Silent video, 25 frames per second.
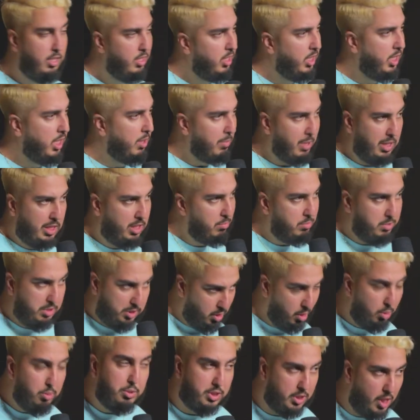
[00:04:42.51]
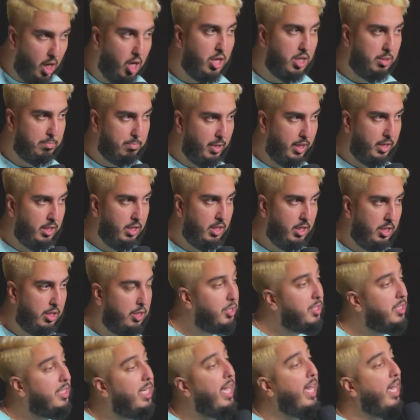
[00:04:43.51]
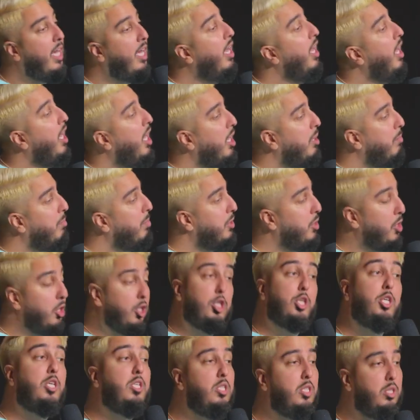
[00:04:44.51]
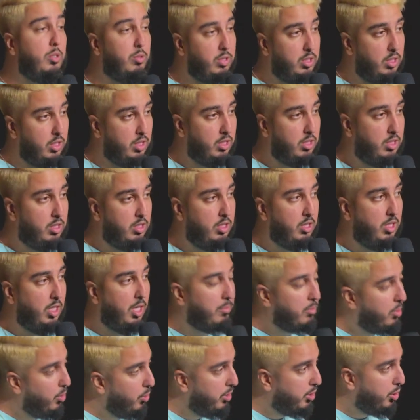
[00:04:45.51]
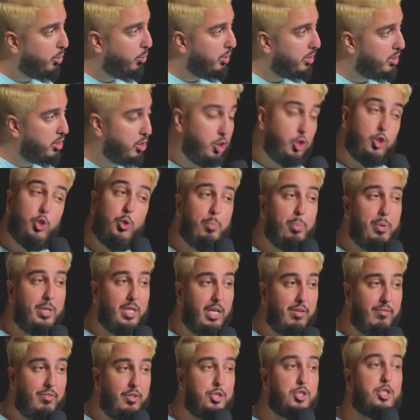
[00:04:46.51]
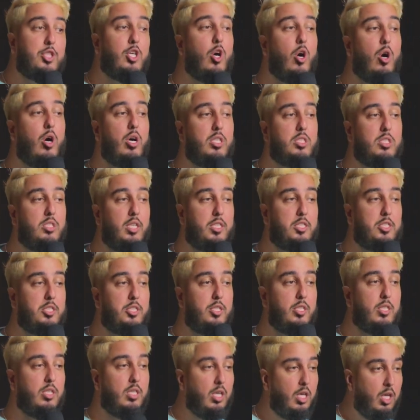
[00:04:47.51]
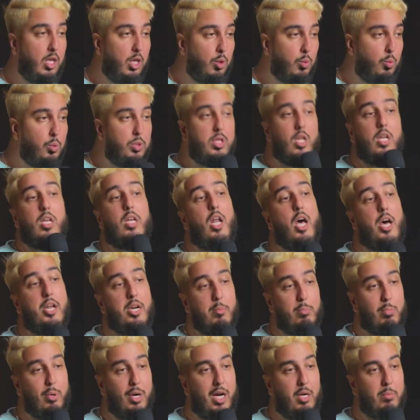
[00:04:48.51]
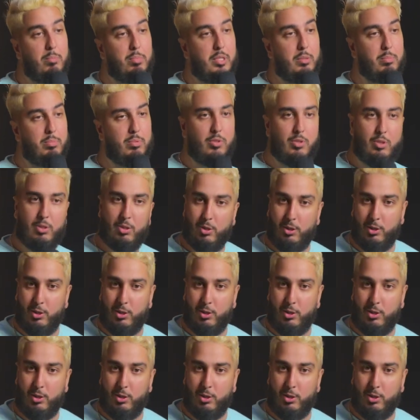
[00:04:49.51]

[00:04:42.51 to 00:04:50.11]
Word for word: And I'm like, I'm so sorry, buddy. He goes, yeah, but the good news is I'm going to a super diverse college next year with a lot of brown people.